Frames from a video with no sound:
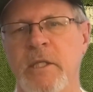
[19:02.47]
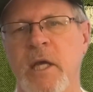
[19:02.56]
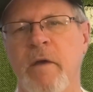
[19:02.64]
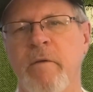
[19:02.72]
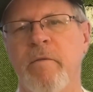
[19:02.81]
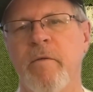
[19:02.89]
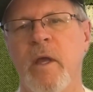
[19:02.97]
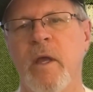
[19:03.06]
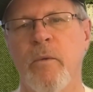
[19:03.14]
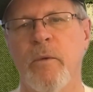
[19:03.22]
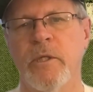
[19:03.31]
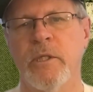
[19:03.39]
stuff,
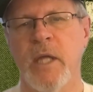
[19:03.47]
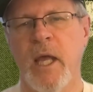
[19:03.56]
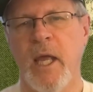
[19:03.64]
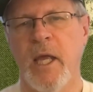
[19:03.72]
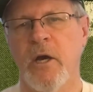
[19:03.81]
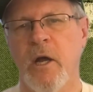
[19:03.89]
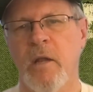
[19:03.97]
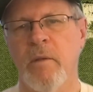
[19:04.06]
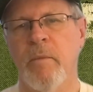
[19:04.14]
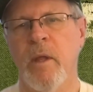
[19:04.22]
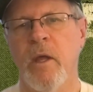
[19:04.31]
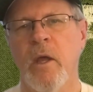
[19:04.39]
which is an A
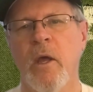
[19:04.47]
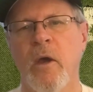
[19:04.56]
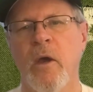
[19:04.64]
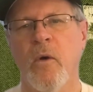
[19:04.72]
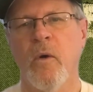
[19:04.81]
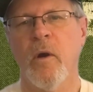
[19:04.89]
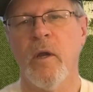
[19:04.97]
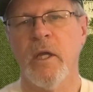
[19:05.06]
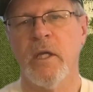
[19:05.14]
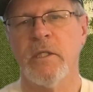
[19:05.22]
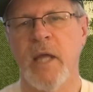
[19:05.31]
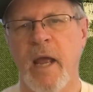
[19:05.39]
column, or
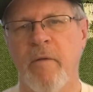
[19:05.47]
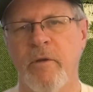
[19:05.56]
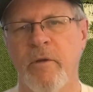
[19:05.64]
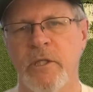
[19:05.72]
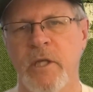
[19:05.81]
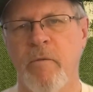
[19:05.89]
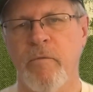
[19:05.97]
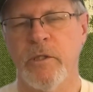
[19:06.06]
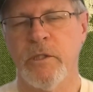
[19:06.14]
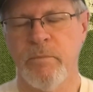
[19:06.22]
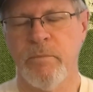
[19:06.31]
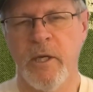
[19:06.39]
his average stuff,
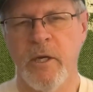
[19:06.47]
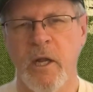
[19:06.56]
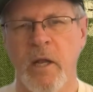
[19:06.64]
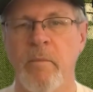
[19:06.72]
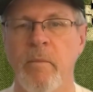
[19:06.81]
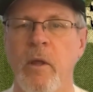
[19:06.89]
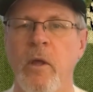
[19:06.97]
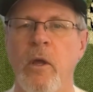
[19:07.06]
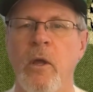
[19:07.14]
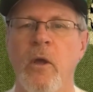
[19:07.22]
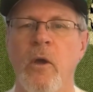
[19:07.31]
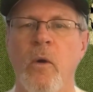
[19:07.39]
which is B column,
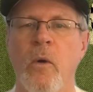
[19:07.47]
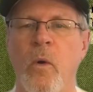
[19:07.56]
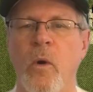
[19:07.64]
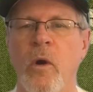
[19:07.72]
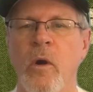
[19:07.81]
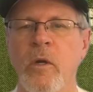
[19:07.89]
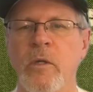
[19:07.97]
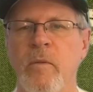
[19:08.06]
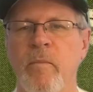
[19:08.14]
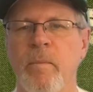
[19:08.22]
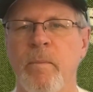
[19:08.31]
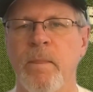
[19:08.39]
or
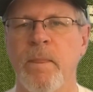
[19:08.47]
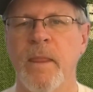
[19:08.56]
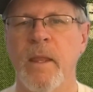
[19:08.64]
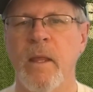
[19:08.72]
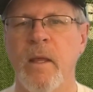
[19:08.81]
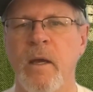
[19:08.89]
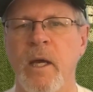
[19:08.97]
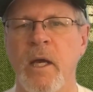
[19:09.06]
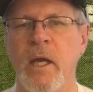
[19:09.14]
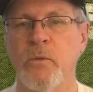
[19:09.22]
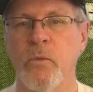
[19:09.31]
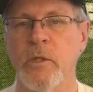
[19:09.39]

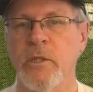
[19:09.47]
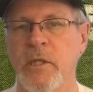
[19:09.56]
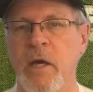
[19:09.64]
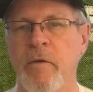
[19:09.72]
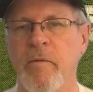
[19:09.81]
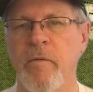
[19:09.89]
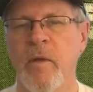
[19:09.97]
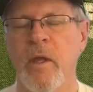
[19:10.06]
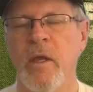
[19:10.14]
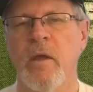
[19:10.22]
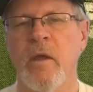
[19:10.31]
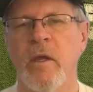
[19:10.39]
his worst stuff,
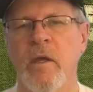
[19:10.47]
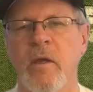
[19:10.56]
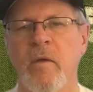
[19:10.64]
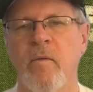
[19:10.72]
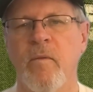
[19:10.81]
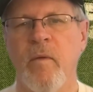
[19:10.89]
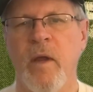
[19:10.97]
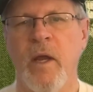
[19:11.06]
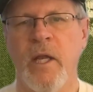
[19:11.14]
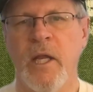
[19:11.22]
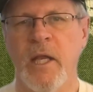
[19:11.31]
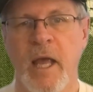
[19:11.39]
and
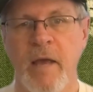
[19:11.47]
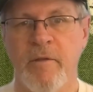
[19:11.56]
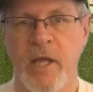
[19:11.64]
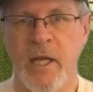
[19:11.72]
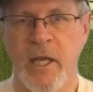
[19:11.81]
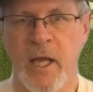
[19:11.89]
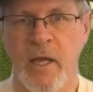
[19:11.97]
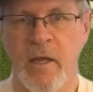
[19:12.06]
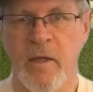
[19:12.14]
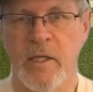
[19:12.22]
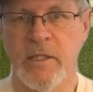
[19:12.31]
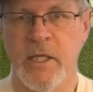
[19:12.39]
he doesn't have it that day,
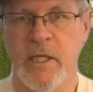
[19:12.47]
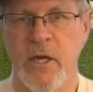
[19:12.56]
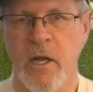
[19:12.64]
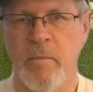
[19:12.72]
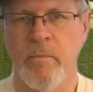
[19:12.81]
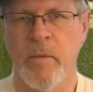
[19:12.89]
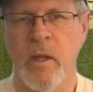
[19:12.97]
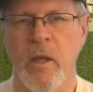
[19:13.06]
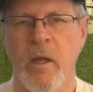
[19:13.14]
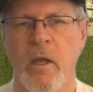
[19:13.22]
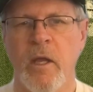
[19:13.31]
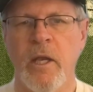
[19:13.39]
his C column.
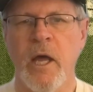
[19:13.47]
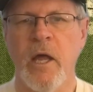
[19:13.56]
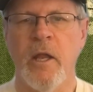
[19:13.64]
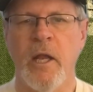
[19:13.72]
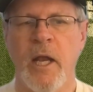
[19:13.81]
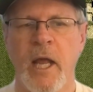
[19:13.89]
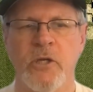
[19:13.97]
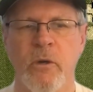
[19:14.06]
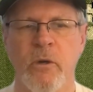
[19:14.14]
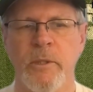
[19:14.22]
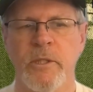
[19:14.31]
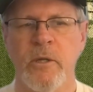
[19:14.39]
Now, in
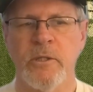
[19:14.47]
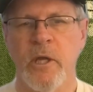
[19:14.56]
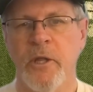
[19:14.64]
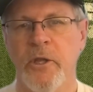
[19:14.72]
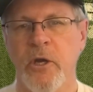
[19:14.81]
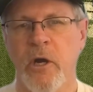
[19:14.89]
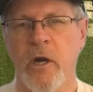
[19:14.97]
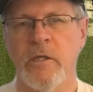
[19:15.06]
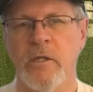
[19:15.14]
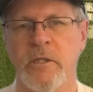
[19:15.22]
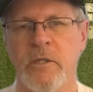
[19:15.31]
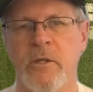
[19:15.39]
actual results on the
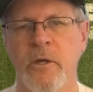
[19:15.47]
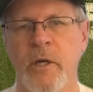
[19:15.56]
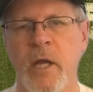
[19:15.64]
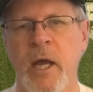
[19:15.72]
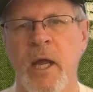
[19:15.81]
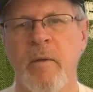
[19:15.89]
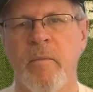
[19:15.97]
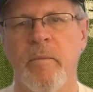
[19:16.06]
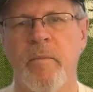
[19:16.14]
cards, they're not